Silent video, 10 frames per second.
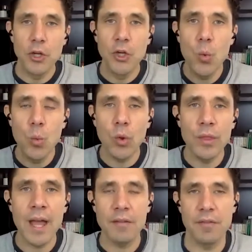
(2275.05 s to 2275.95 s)
You will
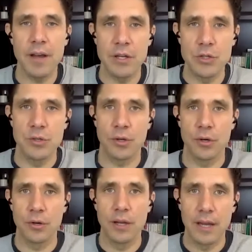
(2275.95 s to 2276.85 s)
not find
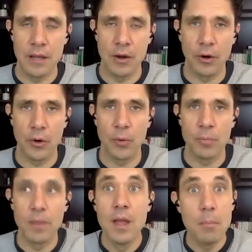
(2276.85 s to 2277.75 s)
sugar in our
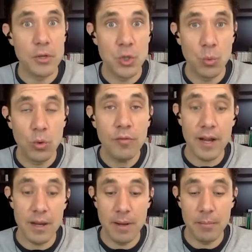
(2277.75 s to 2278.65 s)
home, but you will
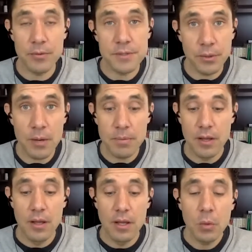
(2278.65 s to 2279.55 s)
find maple syrup,
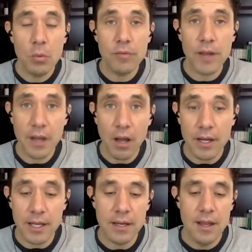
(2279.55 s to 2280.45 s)
you will find
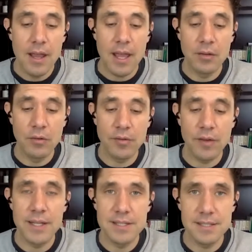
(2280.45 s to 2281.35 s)
honey, and you'll
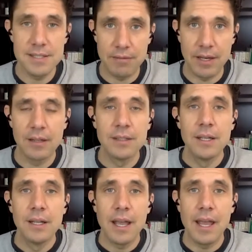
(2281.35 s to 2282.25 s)
find stevia.
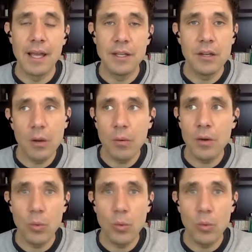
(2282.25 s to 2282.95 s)
And you know what?